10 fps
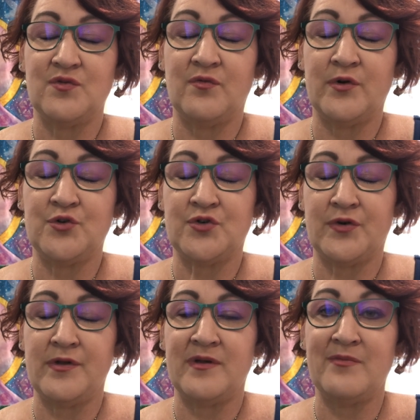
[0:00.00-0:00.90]
Real
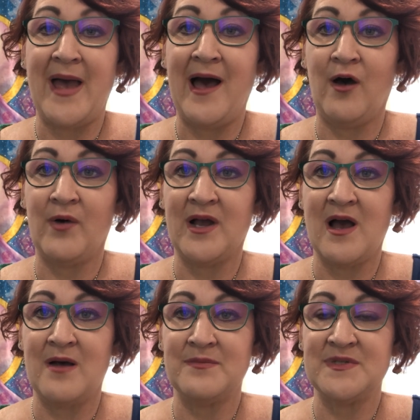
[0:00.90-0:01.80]
truth and power
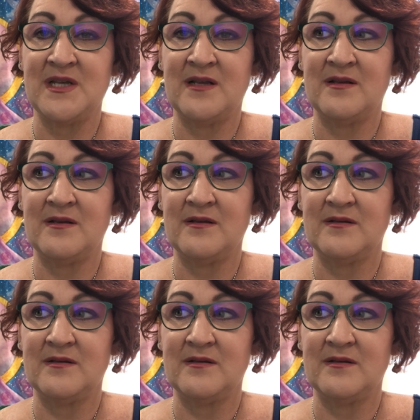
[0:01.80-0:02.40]
comes in